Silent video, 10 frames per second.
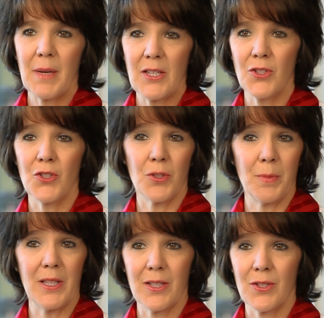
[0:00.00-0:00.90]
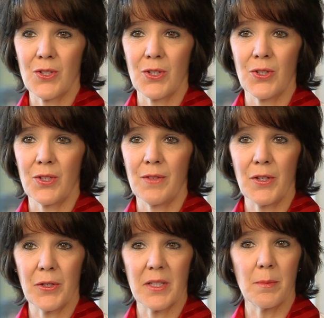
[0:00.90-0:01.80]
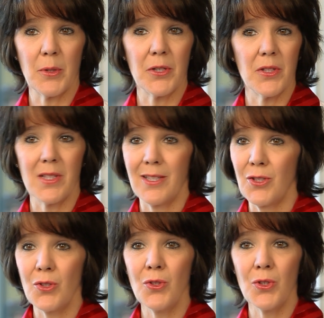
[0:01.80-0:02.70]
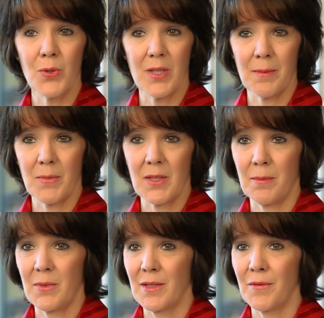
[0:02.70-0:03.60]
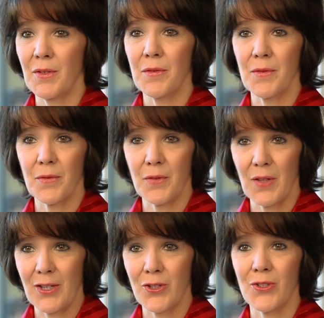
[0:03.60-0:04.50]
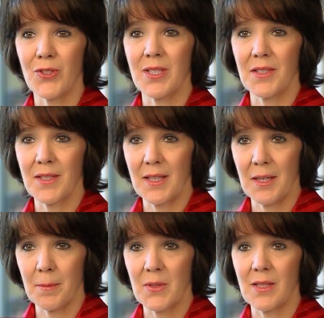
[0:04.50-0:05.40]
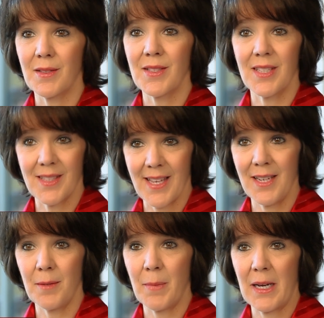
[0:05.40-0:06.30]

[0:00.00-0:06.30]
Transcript: Patients should be concerned if they're experiencing new symptoms of flutters, skips, sustained